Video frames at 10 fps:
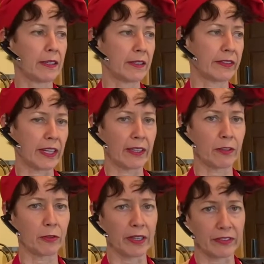salad
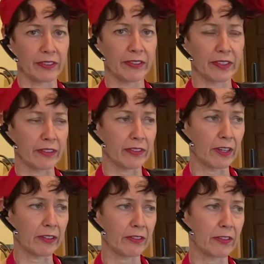dressings and
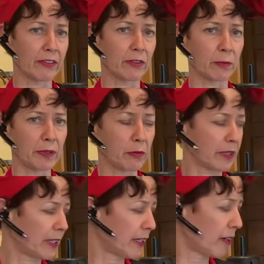sauces, so be really
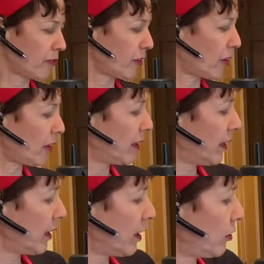careful.
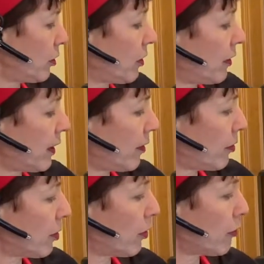You can never
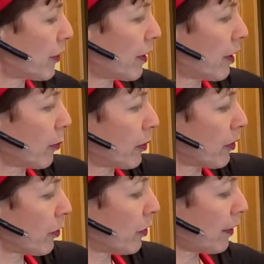go wrong
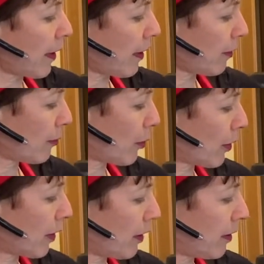with good olive
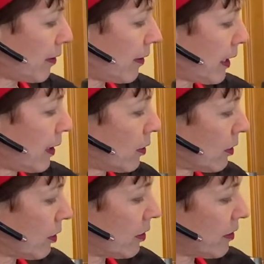oil and a
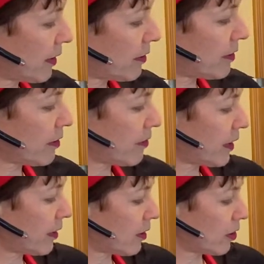good tasty
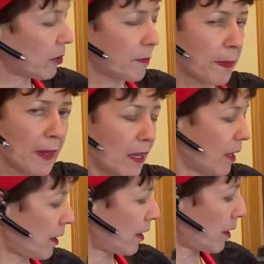vinegar.
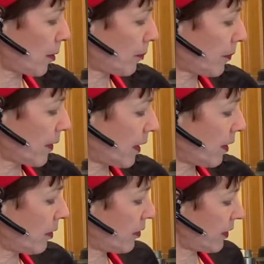
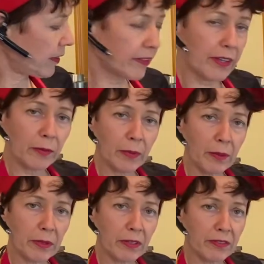Other things that may
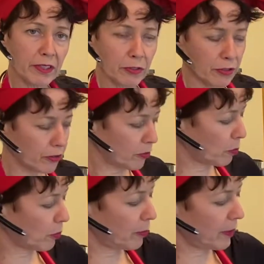be of interest
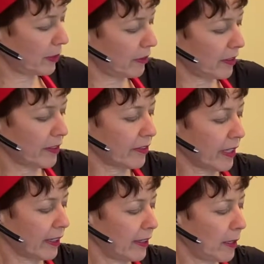would be things
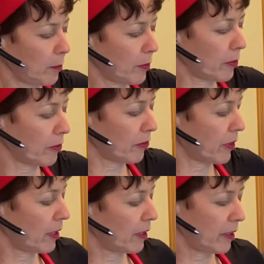like capers,
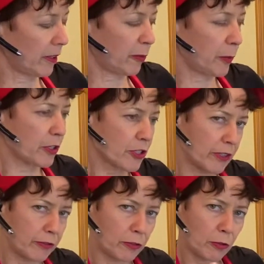especially
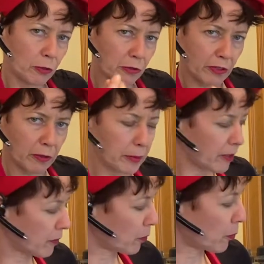if you use a little bit
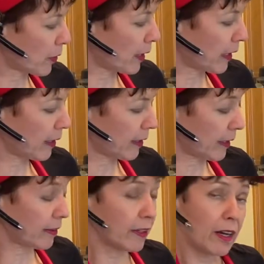of the brine, like
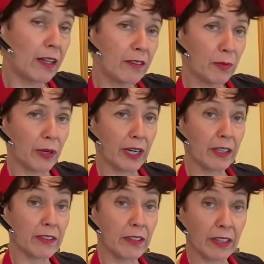the olive brine is
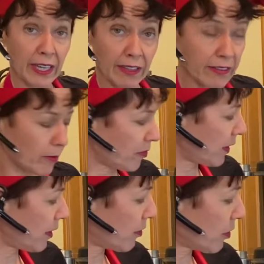going to add some
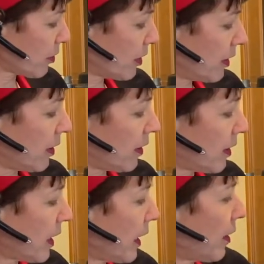flavor. I
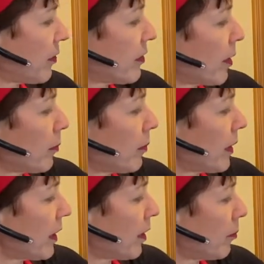have some
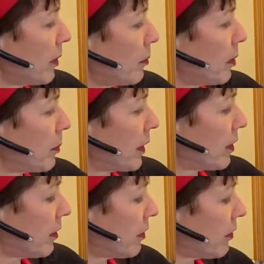baby
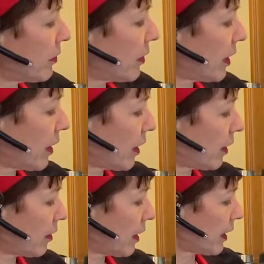pickles, and
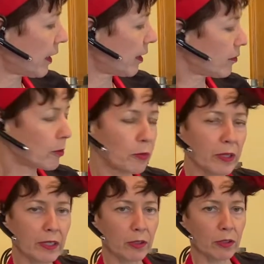I have a
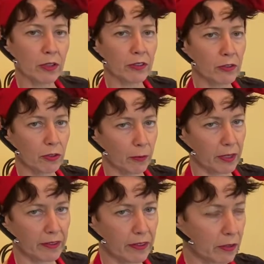really good
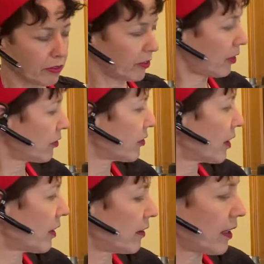tomatillo
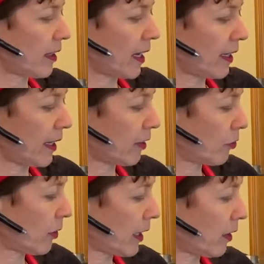salsa that I like to
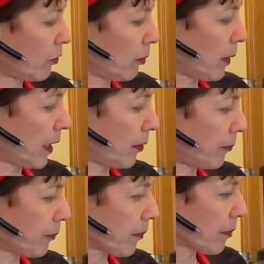add to mine.
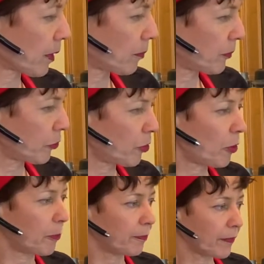So
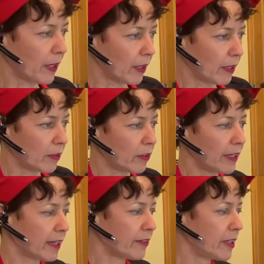the
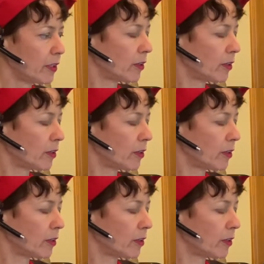next thing,